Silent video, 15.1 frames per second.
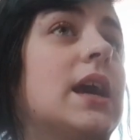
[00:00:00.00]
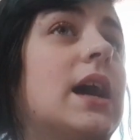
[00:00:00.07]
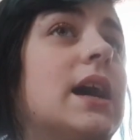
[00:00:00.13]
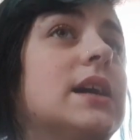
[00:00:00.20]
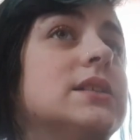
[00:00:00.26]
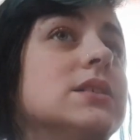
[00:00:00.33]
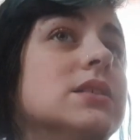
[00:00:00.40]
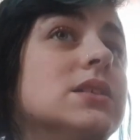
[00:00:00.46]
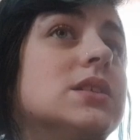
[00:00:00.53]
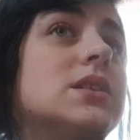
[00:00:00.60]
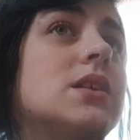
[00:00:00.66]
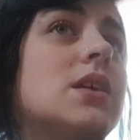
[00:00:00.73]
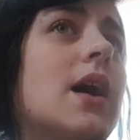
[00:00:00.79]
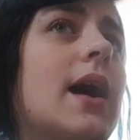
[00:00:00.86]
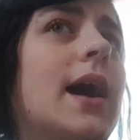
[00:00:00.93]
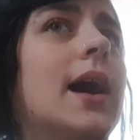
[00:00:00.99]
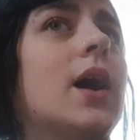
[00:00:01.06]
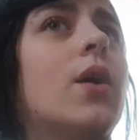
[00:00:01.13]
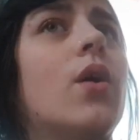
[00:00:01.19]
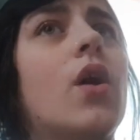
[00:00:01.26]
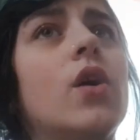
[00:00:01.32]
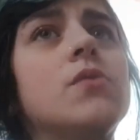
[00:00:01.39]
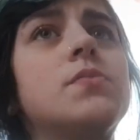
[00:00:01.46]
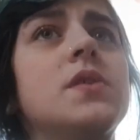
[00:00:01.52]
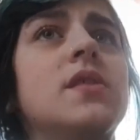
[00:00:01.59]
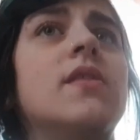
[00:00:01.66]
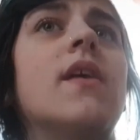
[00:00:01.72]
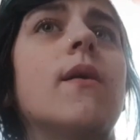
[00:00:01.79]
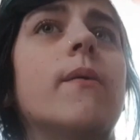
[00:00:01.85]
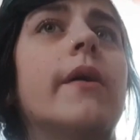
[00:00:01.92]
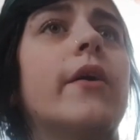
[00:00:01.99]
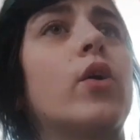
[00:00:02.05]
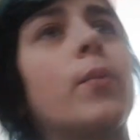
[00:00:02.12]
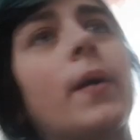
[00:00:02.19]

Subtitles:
and how open they were